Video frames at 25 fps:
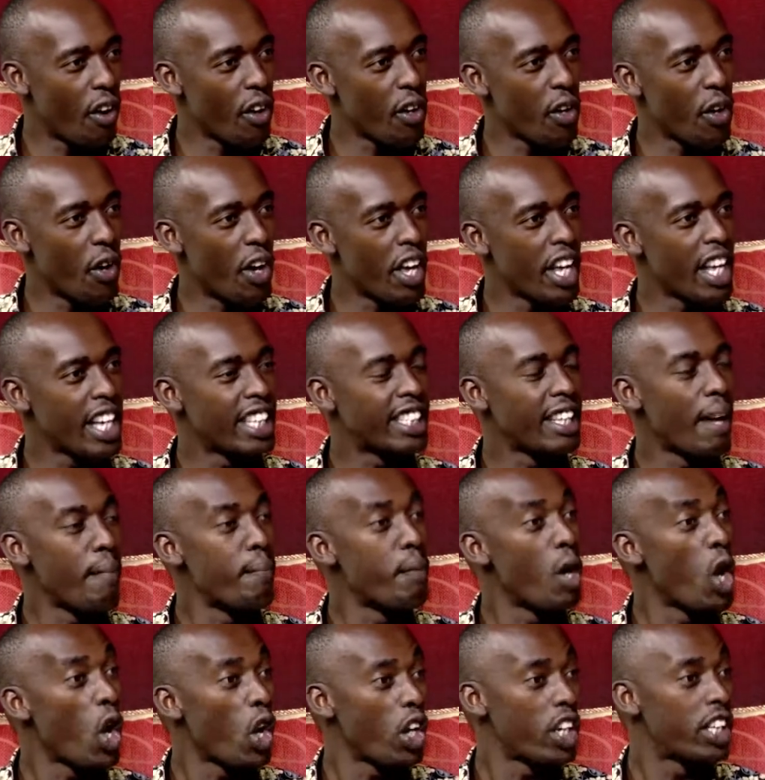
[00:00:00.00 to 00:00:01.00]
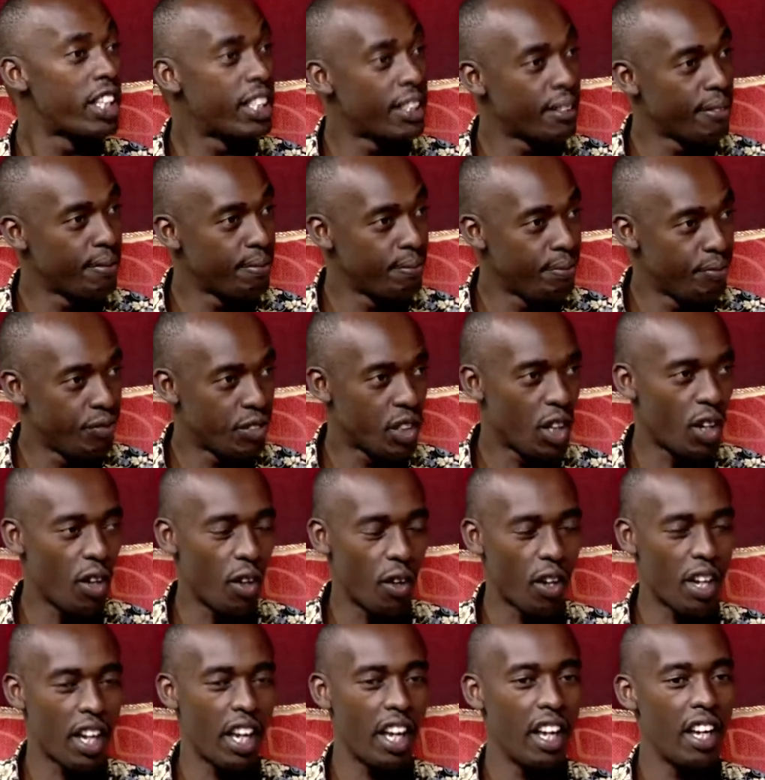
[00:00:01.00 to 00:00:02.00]
ears are blocked,
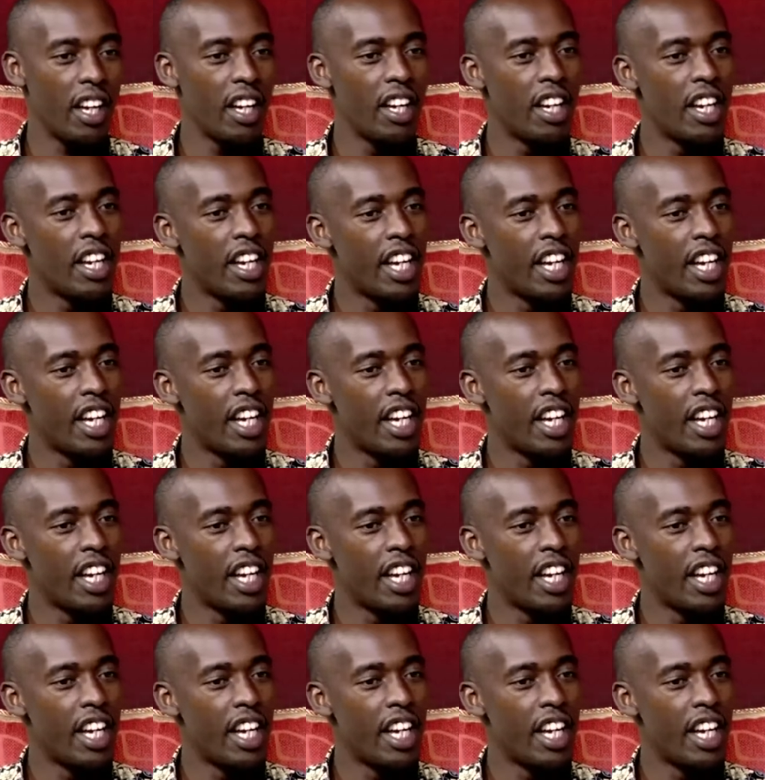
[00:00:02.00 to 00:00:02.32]
okay?